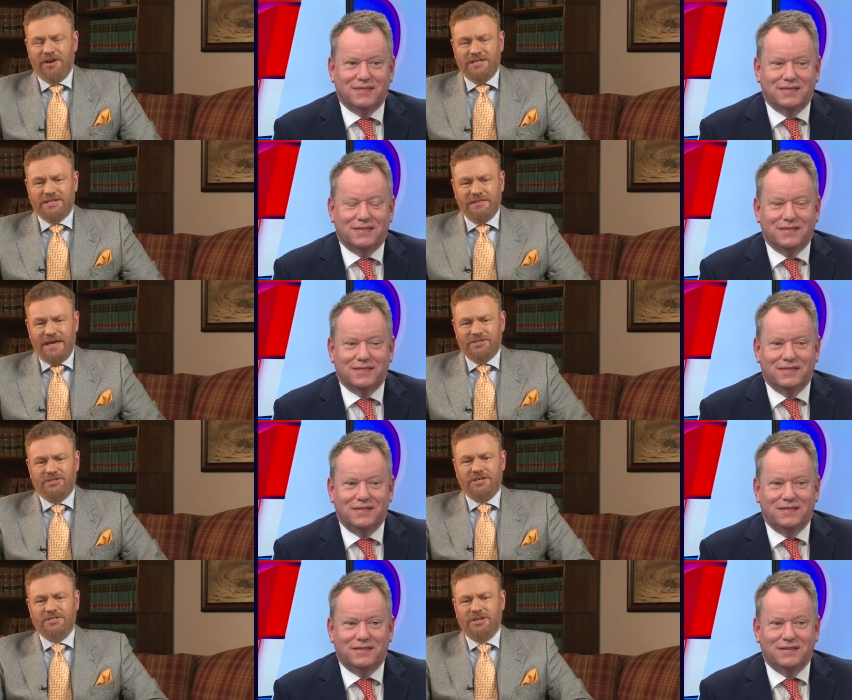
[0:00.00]
Speaker 1: reason there's
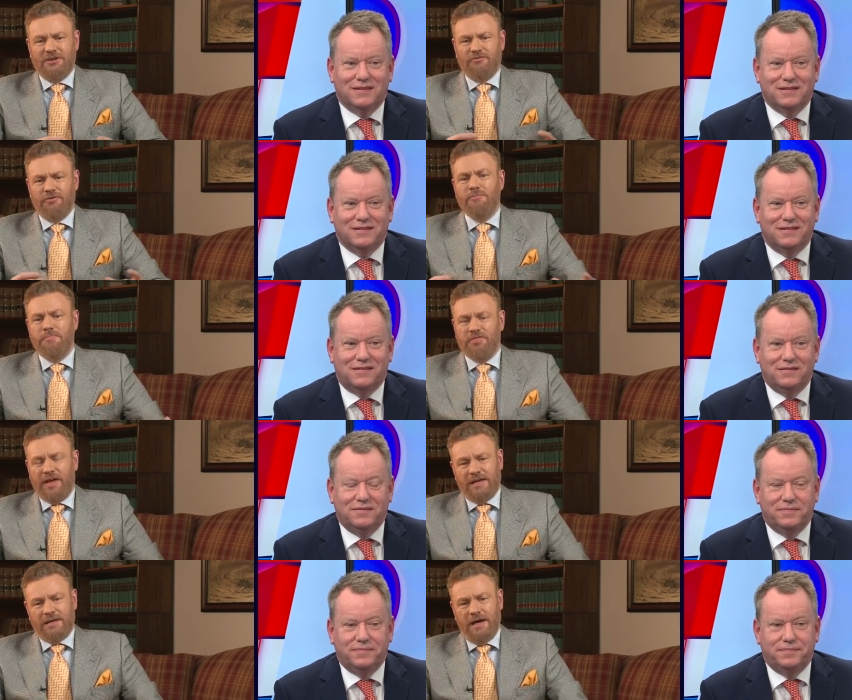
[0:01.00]
just a
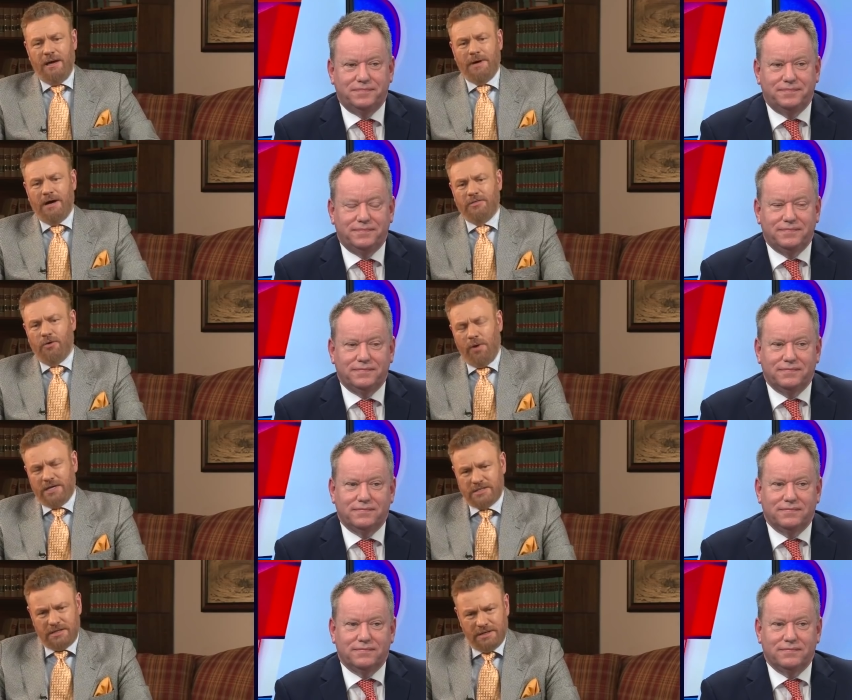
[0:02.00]
groupthink among the
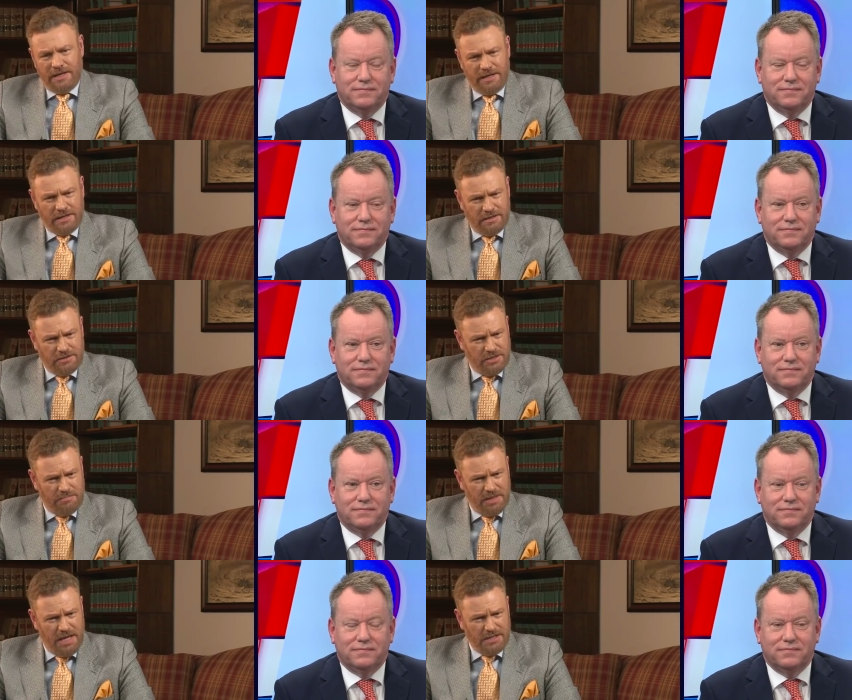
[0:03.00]
Western
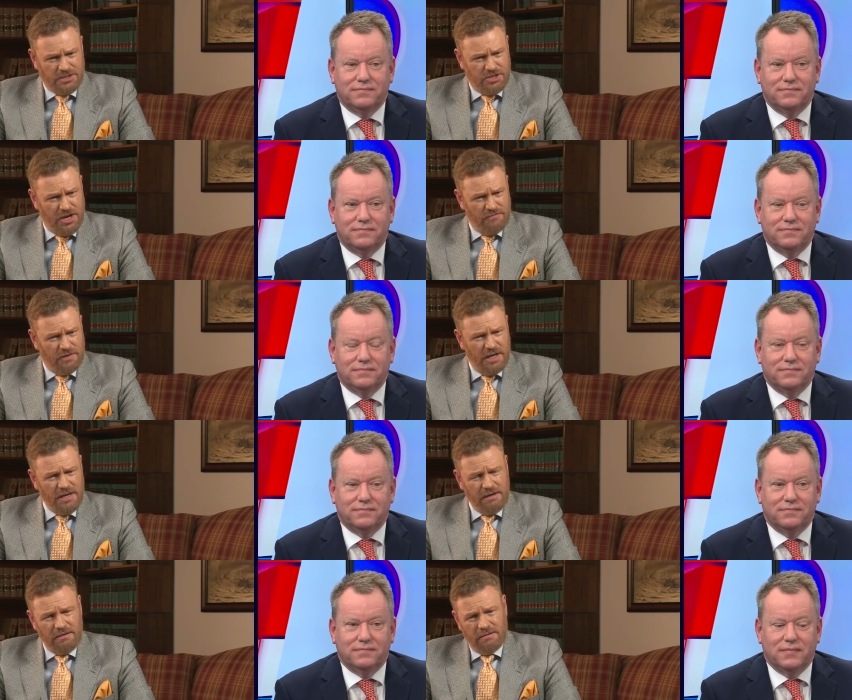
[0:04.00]
leadership class
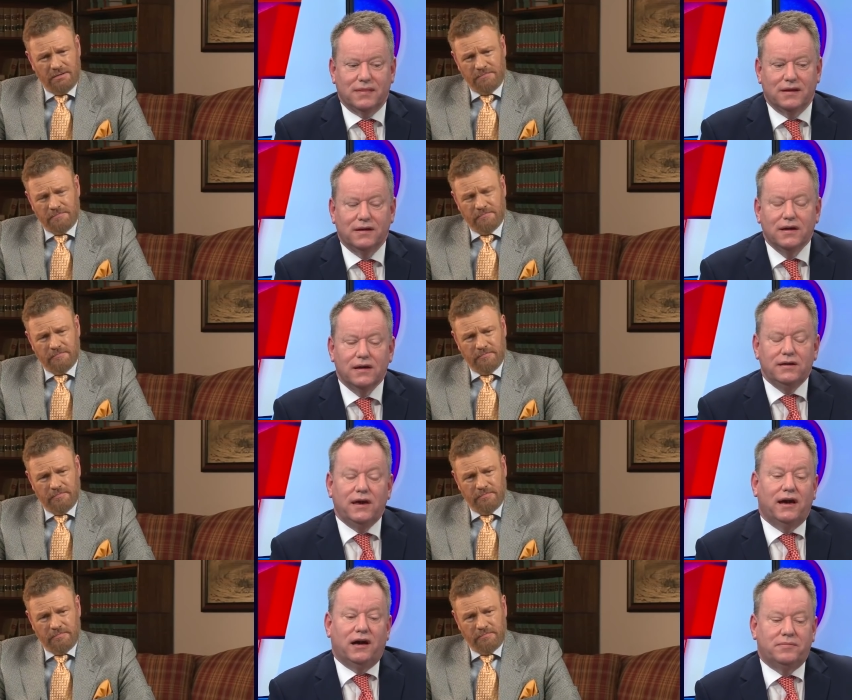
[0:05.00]
generally.
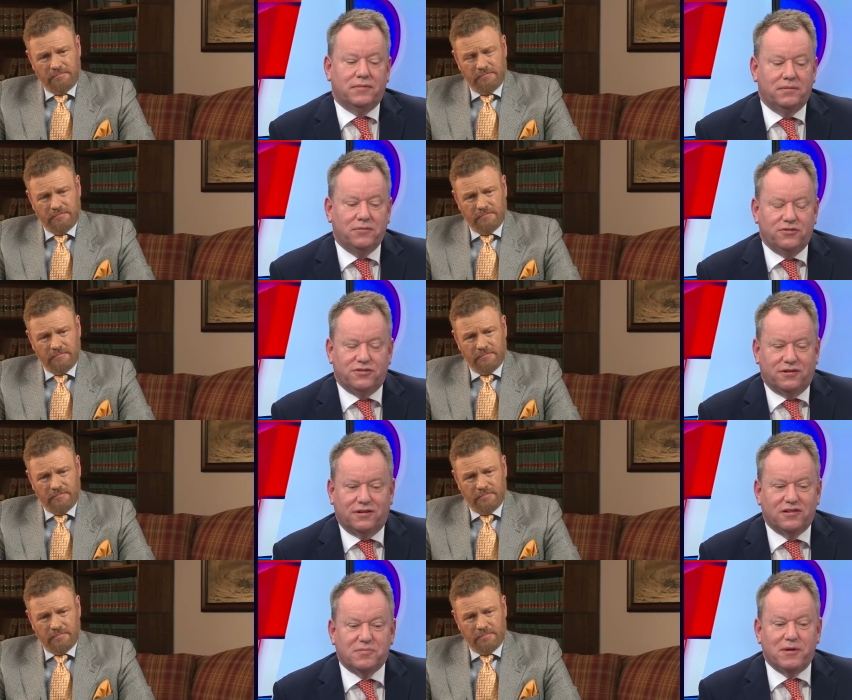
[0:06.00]
Speaker 2: Yeah, I'm, I'm, not a
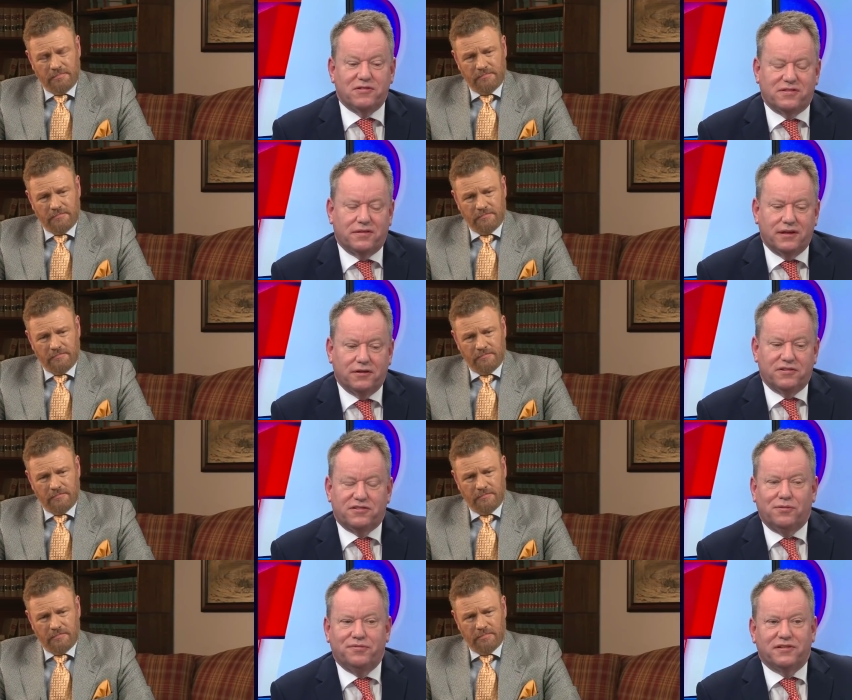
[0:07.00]
conspiracy
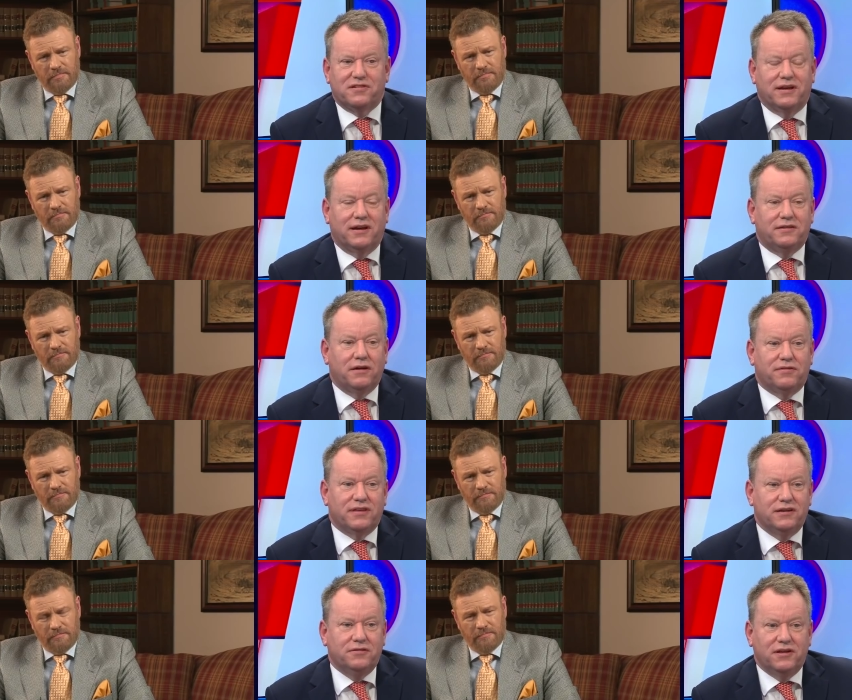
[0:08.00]
theorist, obviously, and I
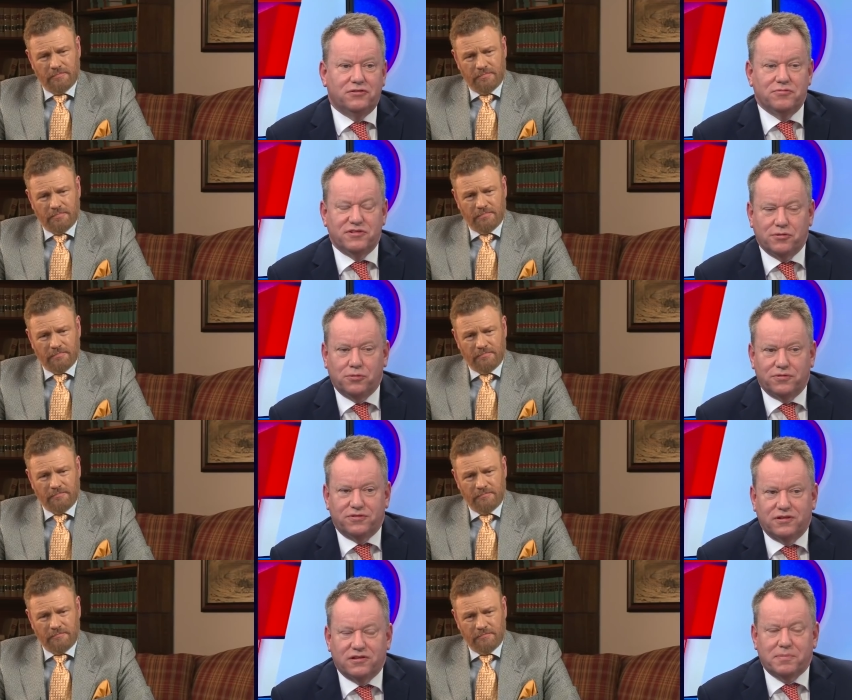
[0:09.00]
don't think you need to hmm.
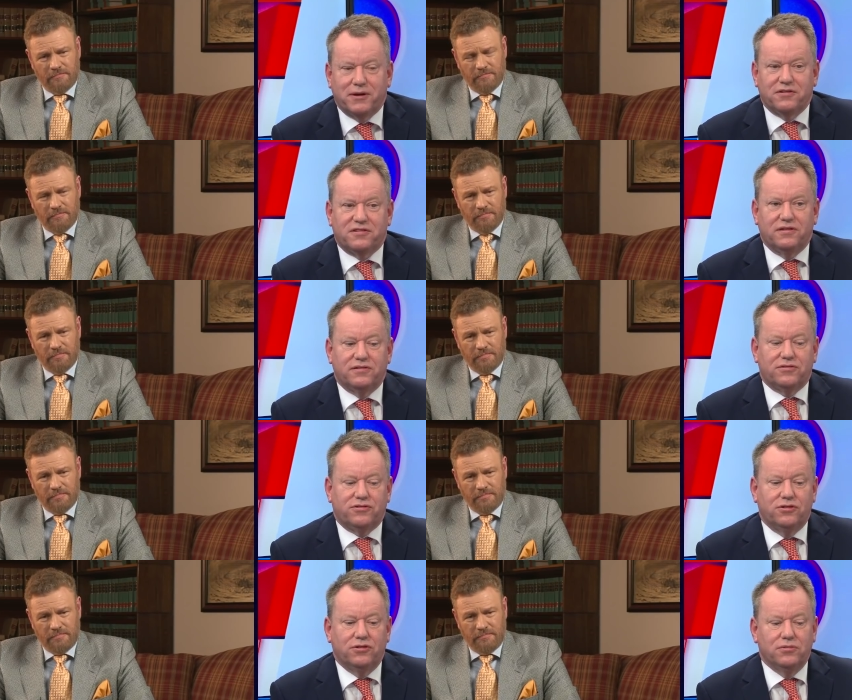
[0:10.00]
resort mm. to hmm.
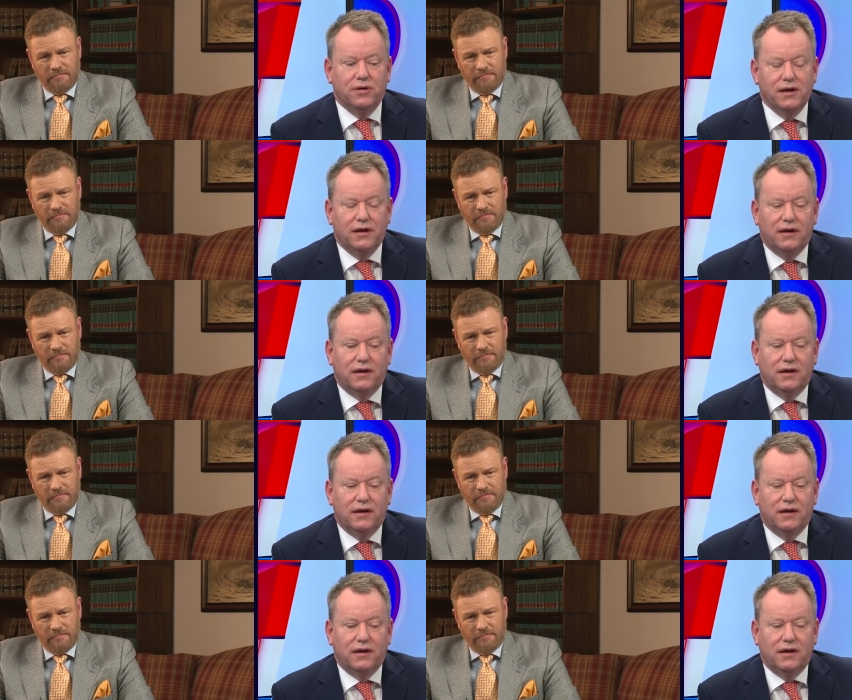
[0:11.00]
conspiracies mm. to